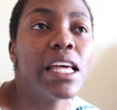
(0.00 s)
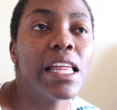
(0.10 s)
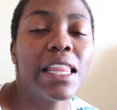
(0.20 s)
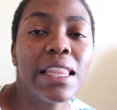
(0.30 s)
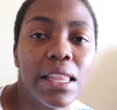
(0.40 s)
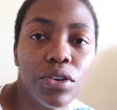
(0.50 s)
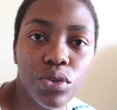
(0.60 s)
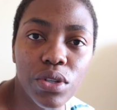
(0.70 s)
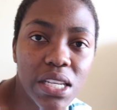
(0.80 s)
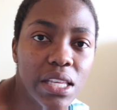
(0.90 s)
The
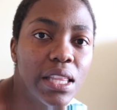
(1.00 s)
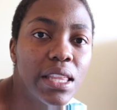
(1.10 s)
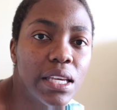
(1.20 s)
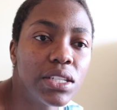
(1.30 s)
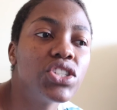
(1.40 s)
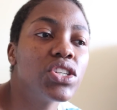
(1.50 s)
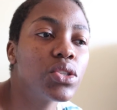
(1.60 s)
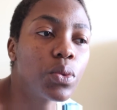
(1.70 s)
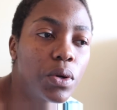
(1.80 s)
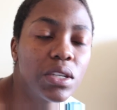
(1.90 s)
routine thing
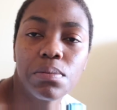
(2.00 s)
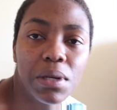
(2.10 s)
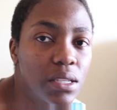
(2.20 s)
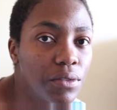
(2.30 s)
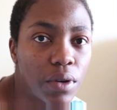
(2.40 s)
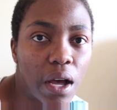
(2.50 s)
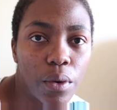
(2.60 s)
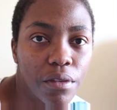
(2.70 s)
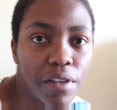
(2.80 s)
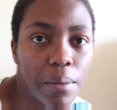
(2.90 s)
just works better for
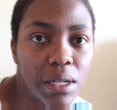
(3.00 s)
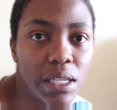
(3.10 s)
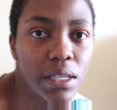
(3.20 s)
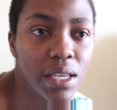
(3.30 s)
our family.